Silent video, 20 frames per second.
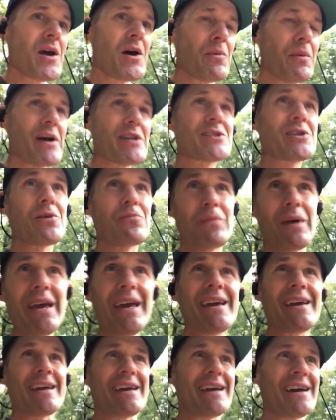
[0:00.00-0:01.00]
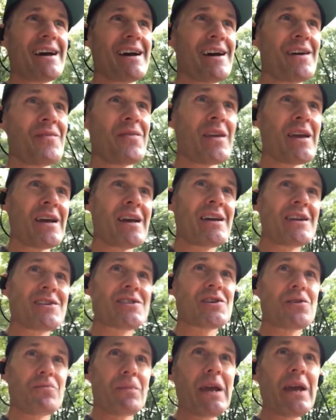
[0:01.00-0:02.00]
But to me,
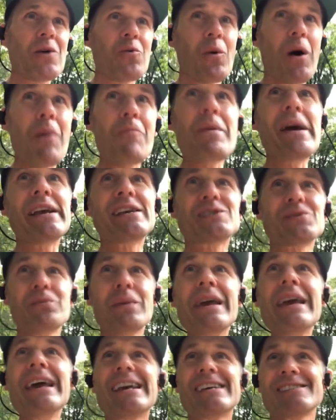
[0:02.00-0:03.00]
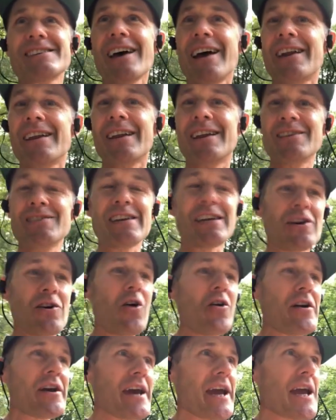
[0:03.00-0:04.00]
what makes me excited is like,
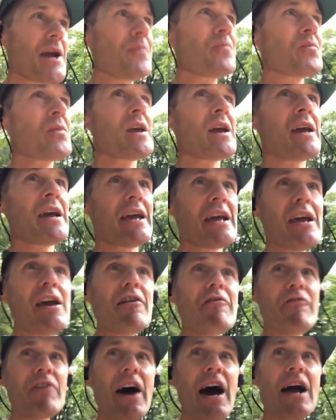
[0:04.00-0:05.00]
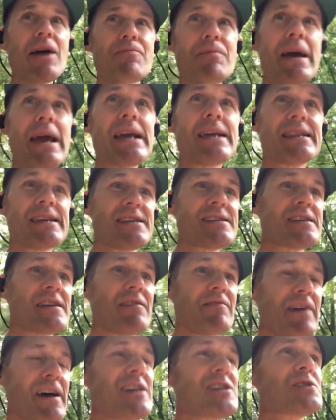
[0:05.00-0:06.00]
okay, if I make this
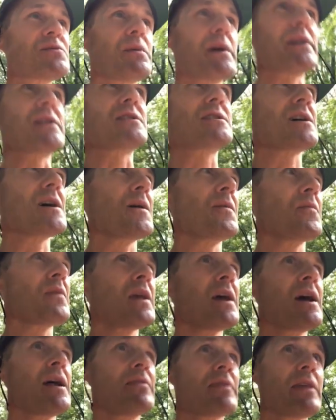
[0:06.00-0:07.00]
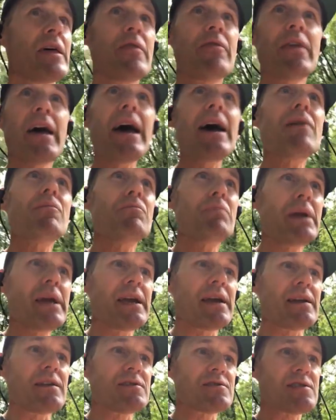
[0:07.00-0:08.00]
investment, then that
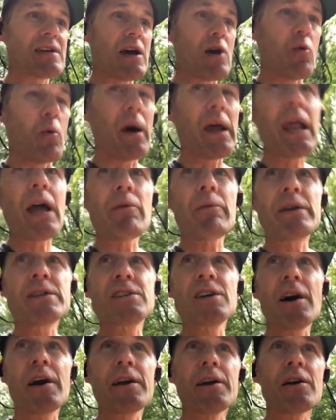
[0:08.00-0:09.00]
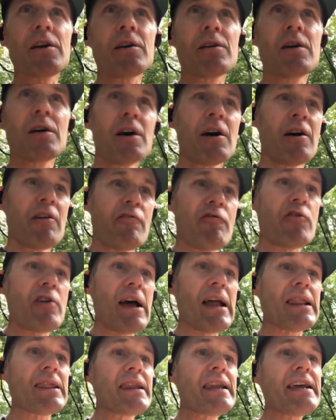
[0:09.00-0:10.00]
means that when I retire, for
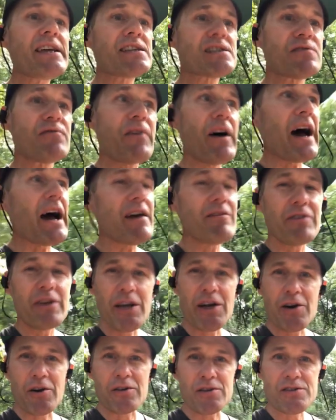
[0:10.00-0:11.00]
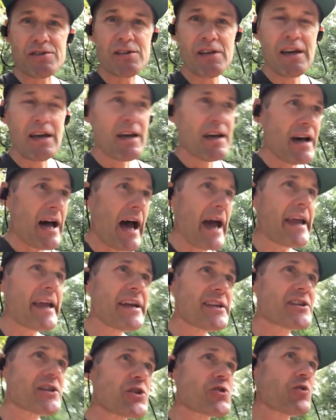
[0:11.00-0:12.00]
at least 5 years, I
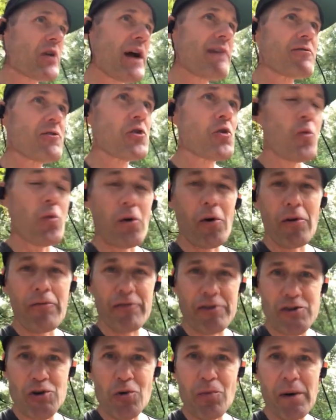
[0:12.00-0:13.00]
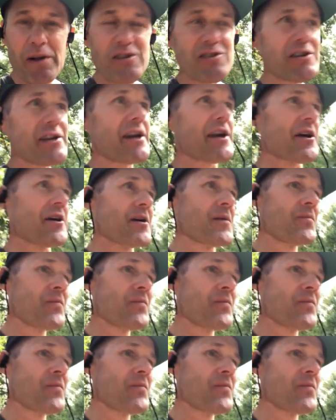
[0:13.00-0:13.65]
get to travel the world for 2 months a year.